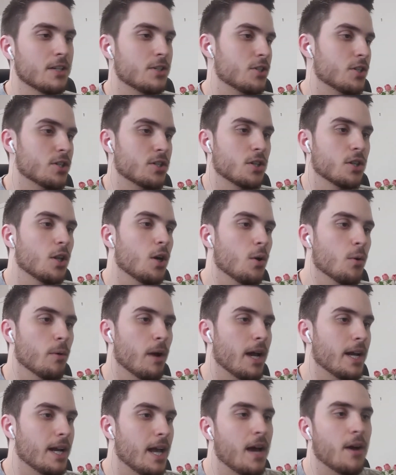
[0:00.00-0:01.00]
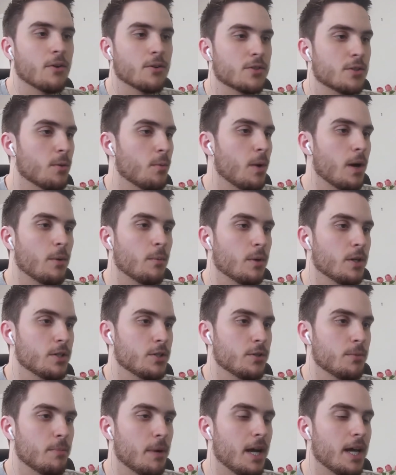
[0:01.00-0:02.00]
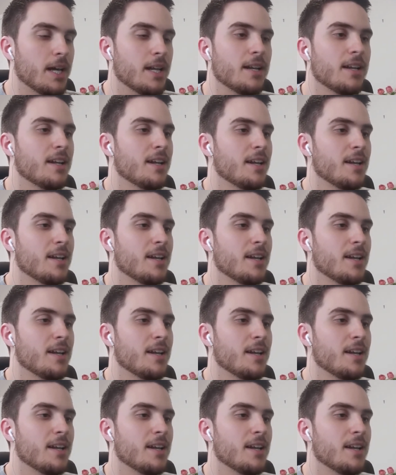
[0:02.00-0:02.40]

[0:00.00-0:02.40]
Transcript: It's just low right now. So why wouldn't you buy it?